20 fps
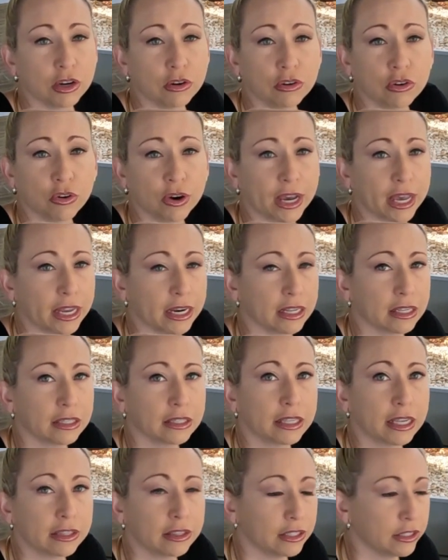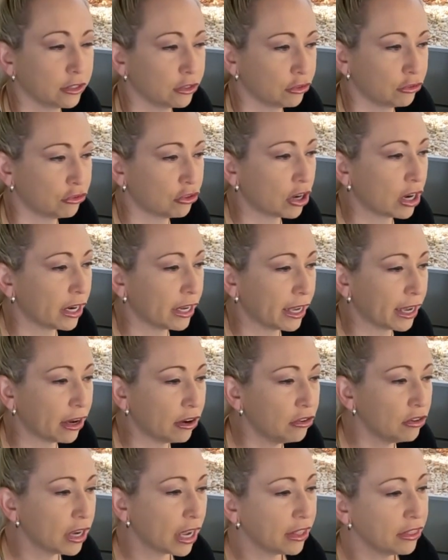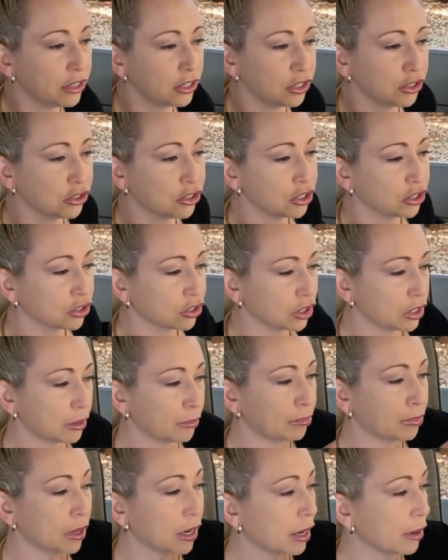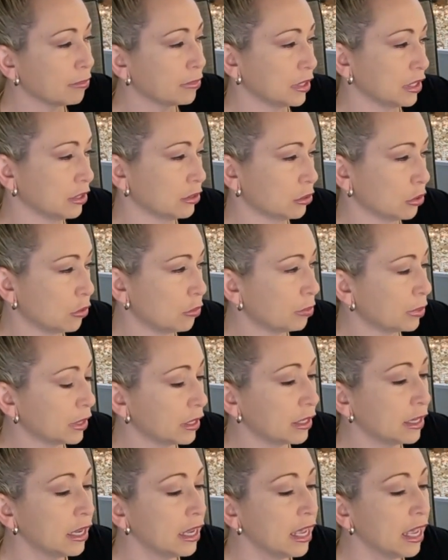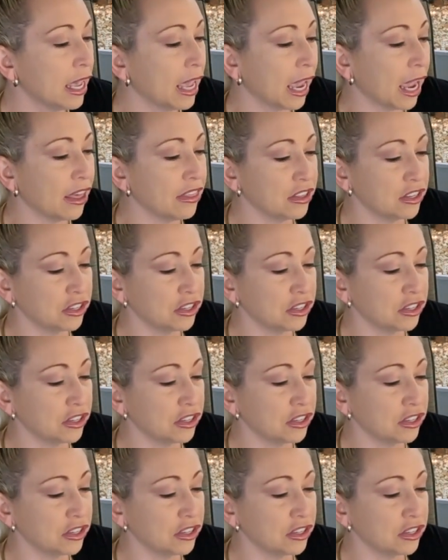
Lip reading: go ahead and let these dry out, and then you're just gonna pop these open, and